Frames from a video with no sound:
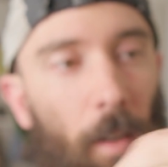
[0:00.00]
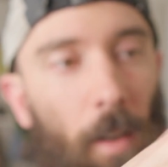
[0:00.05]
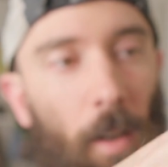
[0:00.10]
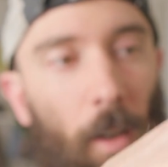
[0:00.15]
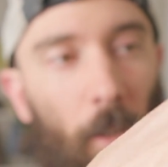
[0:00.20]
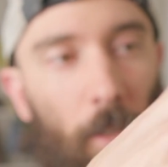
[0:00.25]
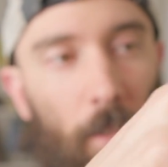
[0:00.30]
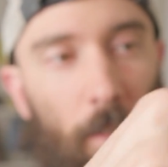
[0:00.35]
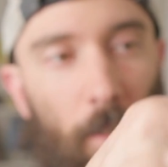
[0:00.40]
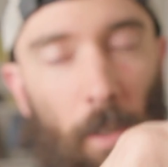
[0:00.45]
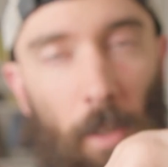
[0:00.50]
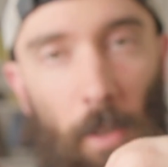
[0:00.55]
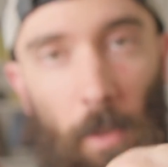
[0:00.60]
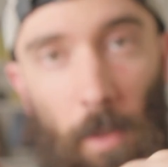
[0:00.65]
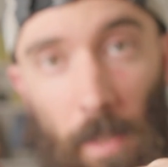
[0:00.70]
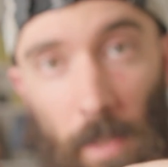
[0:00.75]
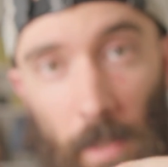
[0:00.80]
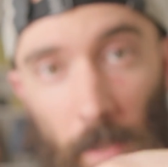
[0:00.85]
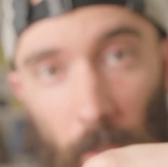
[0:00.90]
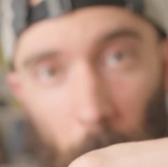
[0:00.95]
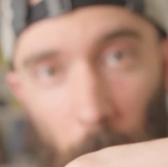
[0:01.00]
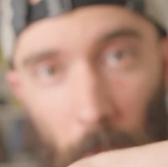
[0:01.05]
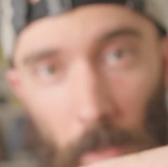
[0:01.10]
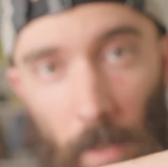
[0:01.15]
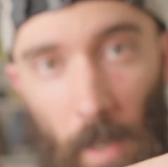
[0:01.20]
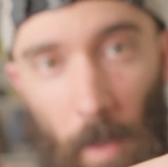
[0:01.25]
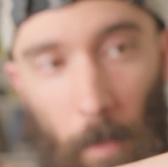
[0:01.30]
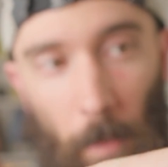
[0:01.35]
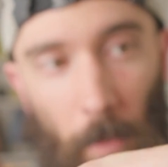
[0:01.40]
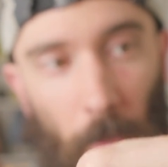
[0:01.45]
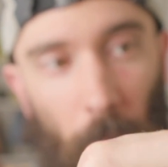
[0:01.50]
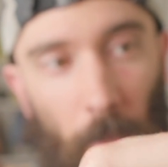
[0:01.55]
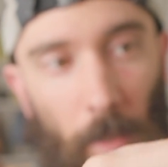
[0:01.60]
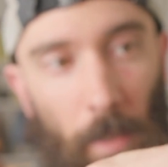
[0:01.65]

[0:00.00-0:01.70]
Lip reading: Also, a slip-in upper,